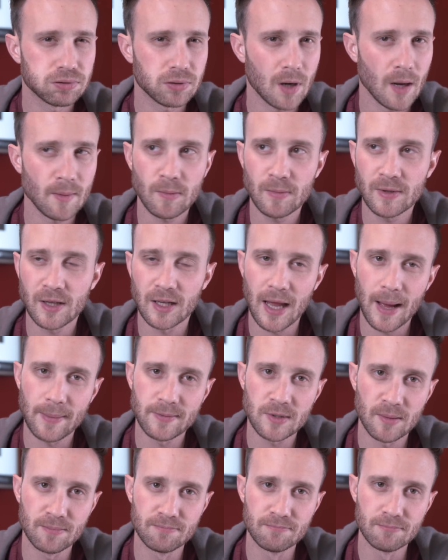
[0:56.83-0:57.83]
probably the
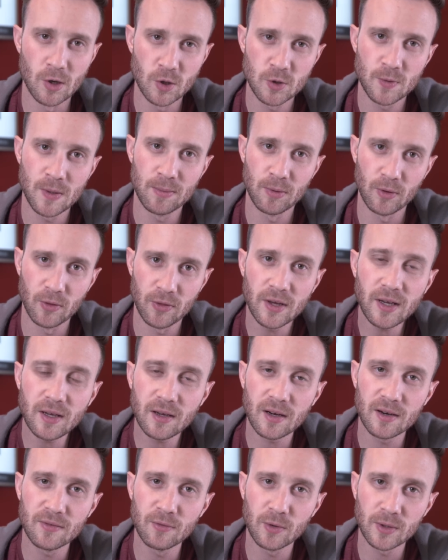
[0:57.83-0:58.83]
laptop most people
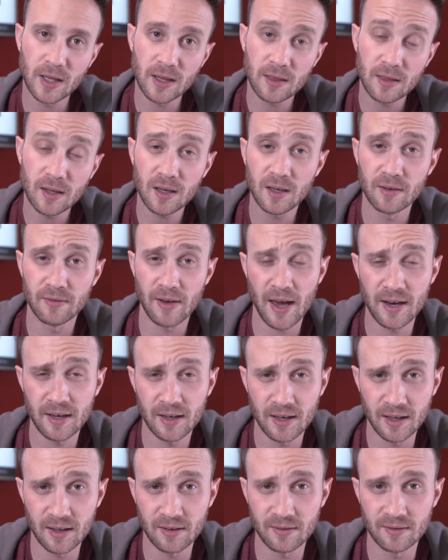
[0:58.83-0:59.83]
think of when they think of
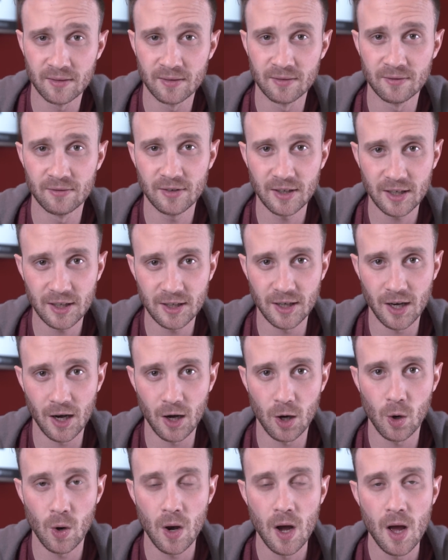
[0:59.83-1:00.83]
editing
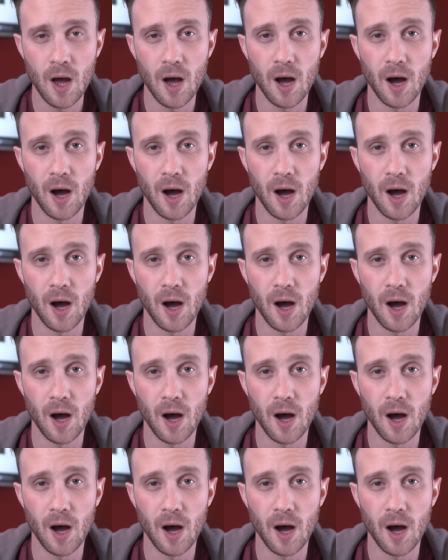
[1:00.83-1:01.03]
video,